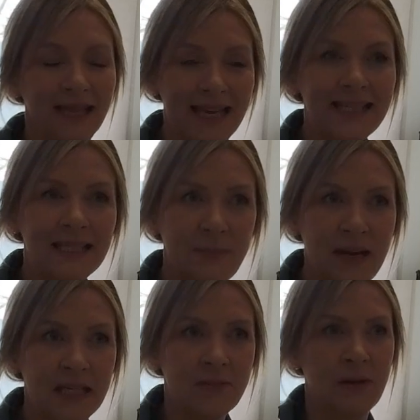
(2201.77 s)
please
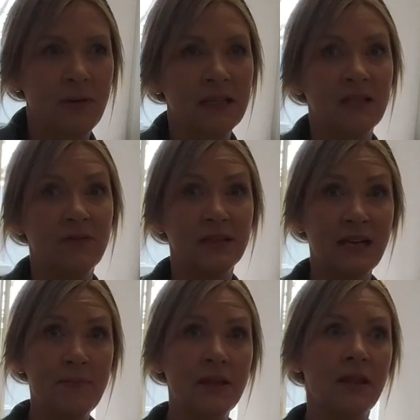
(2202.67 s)
speak to me, because if it's
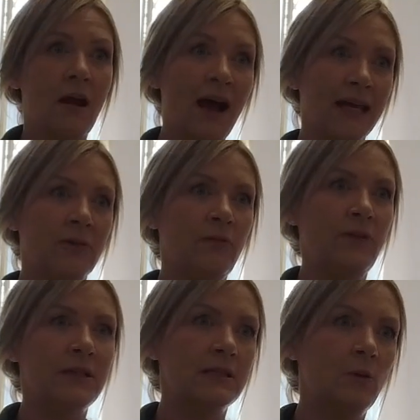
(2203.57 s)
something that I can
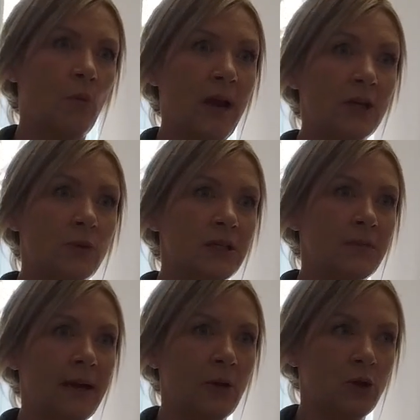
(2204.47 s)
fix that we're doing
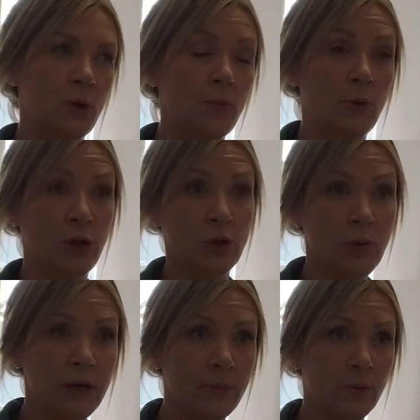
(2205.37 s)
to make your job more
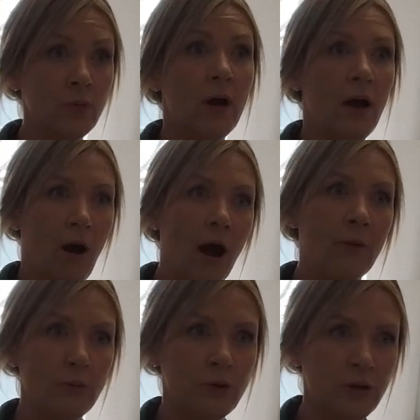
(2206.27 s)
enjoyable,
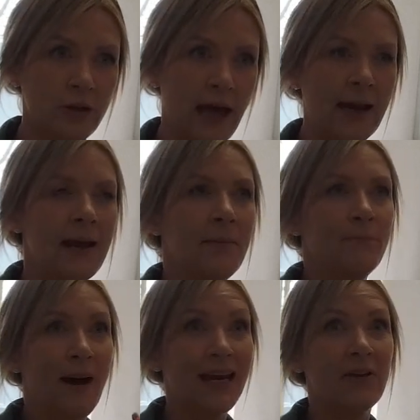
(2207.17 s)
I will do that.
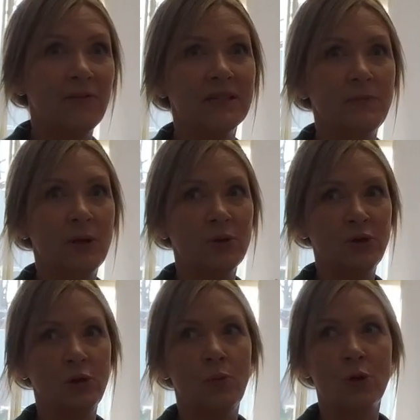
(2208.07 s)
But if it's
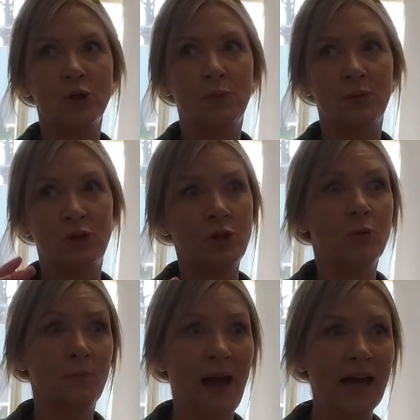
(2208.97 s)
because you want to
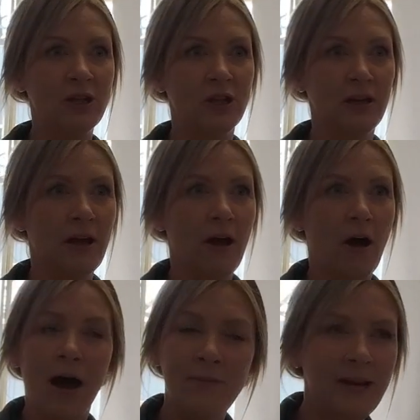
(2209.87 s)
pursue a passion,
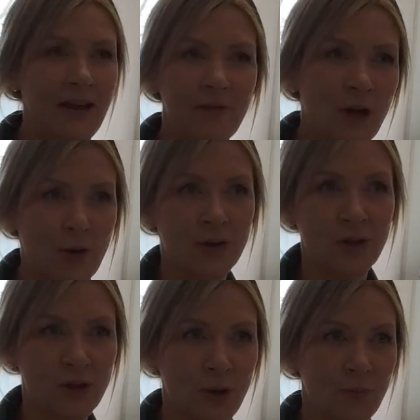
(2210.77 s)
I'm never going
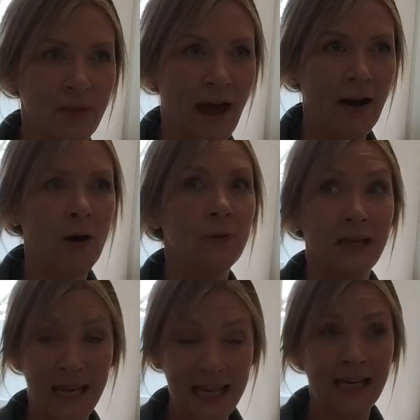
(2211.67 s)
to stop that. I
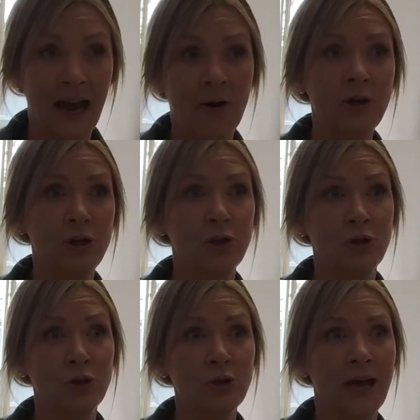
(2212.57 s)
will encourage you
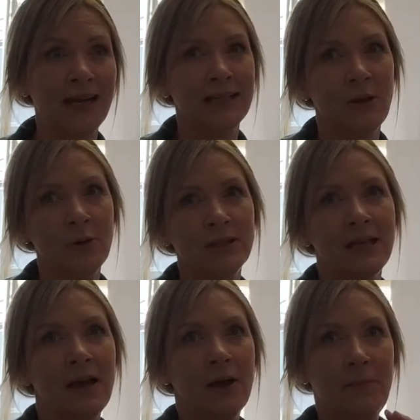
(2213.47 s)
to do that as long as
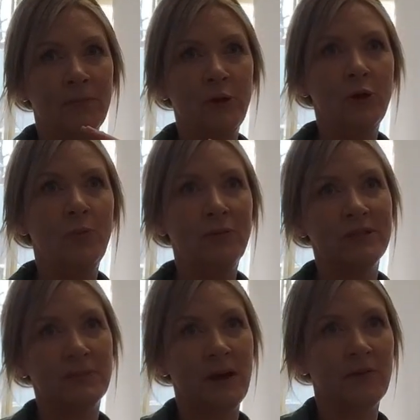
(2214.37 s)
you be
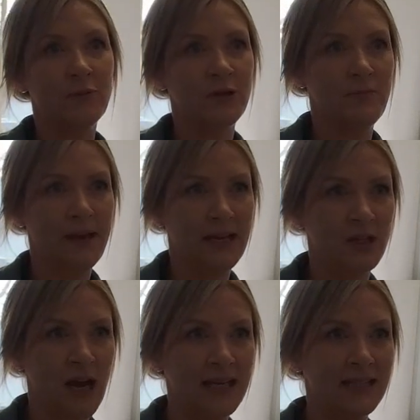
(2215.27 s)
respectful to me
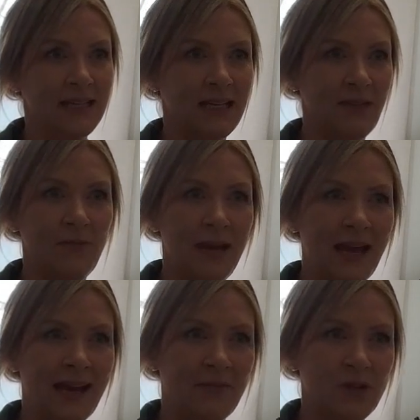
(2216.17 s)
and Jason and give me
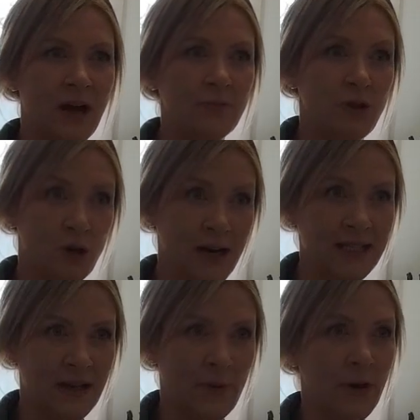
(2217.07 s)
enough time to train
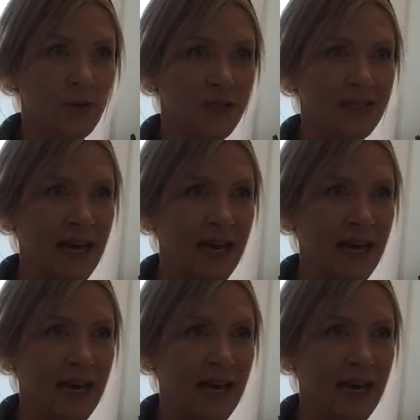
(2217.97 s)
someone else to